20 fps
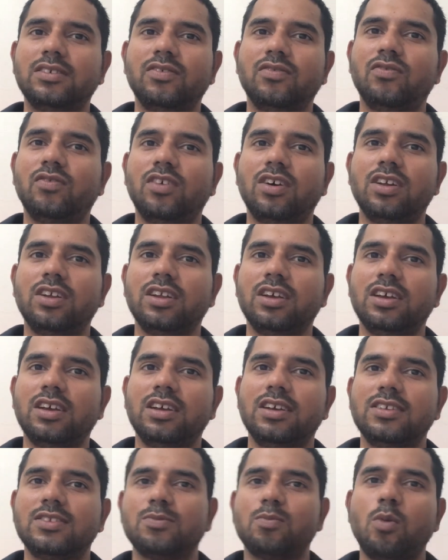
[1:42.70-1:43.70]
for
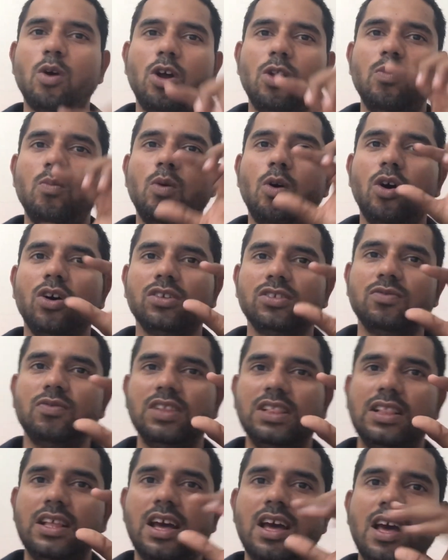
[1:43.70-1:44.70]
a small box
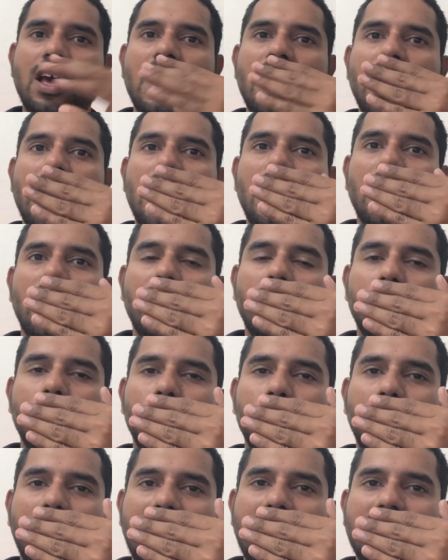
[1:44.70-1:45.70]
with a
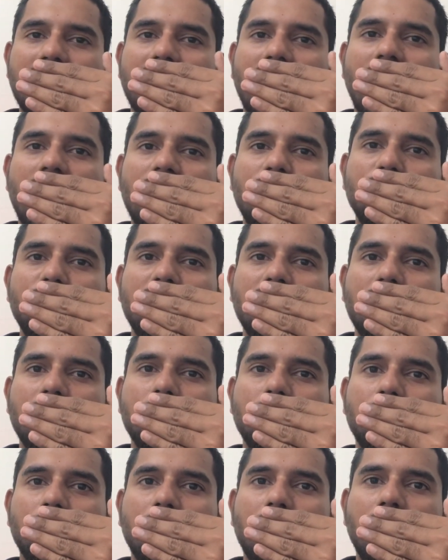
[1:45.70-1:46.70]
plate,
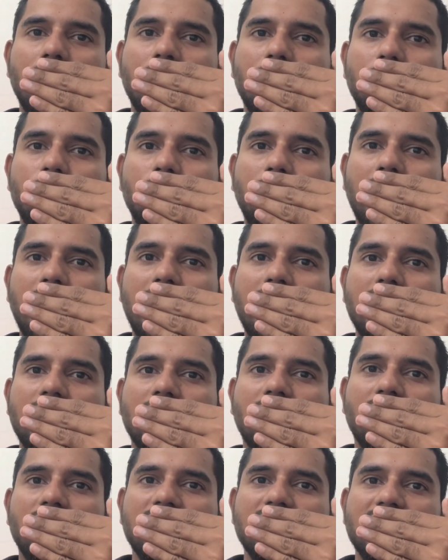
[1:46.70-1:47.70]
aluminium plate
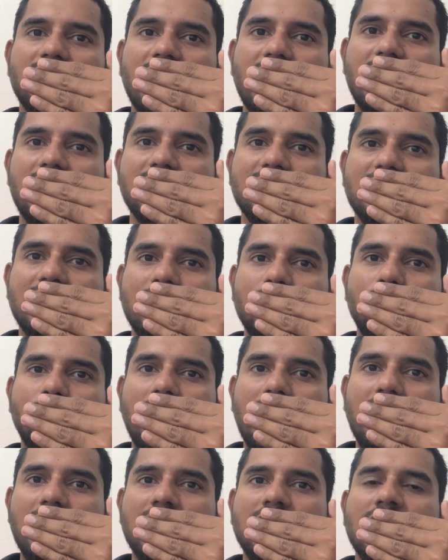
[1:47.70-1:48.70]
or stainless steel
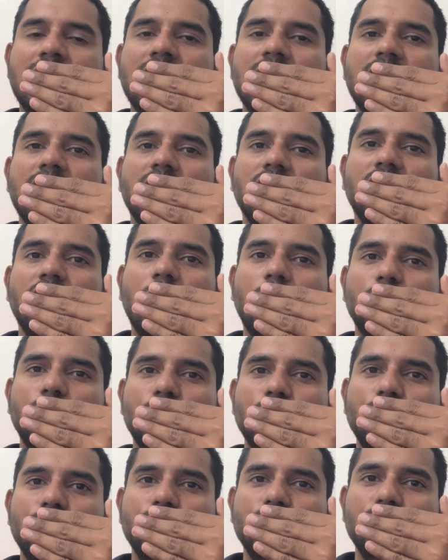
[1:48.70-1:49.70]
plate we have to
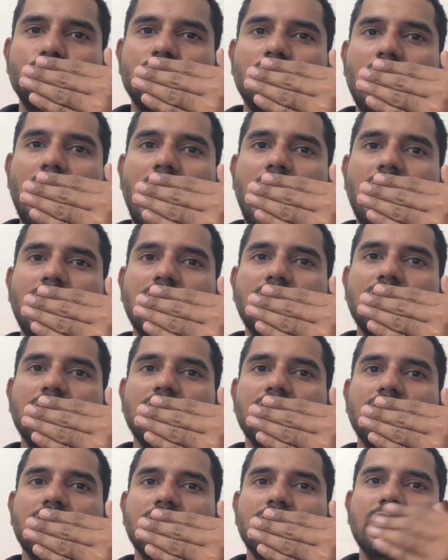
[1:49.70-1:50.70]
use, and
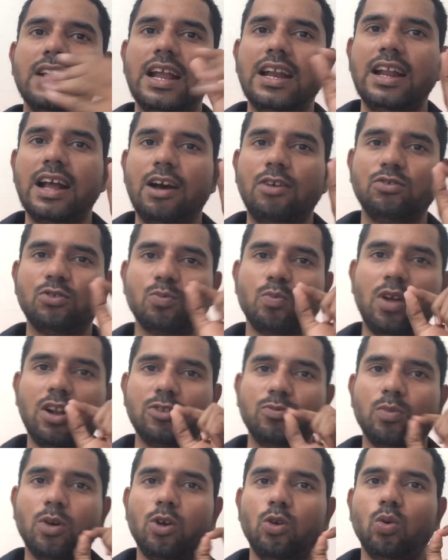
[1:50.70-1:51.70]
that have small
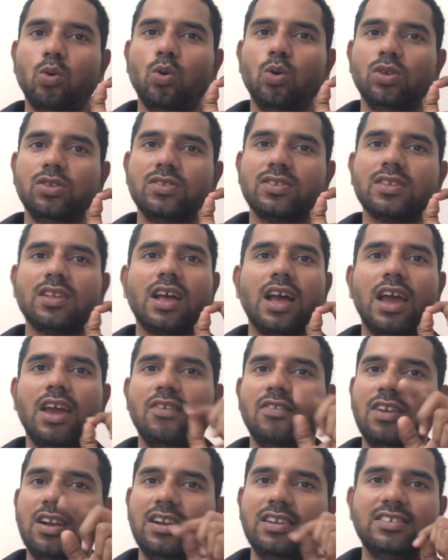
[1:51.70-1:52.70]
holes. I
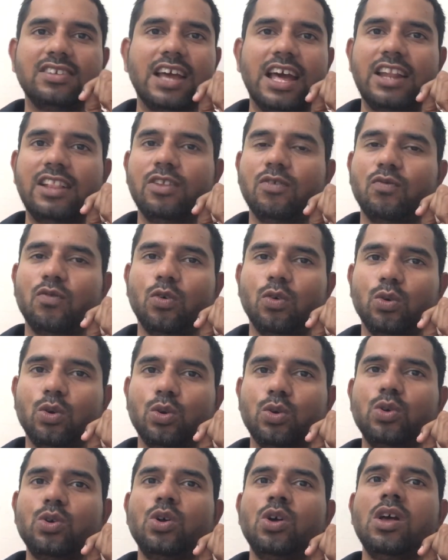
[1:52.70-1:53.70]
will share the
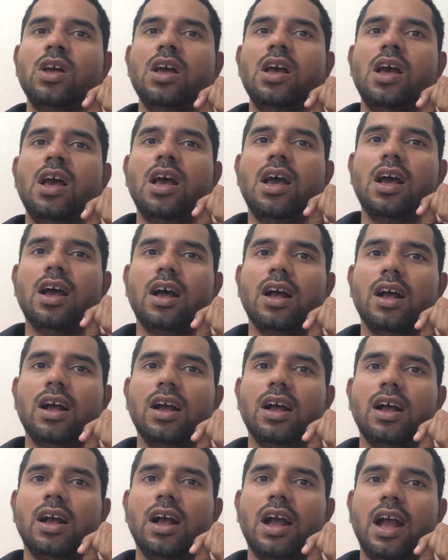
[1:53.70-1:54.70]
photo,
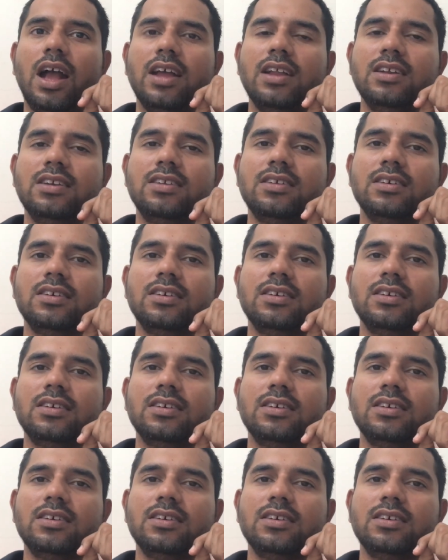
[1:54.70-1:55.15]
and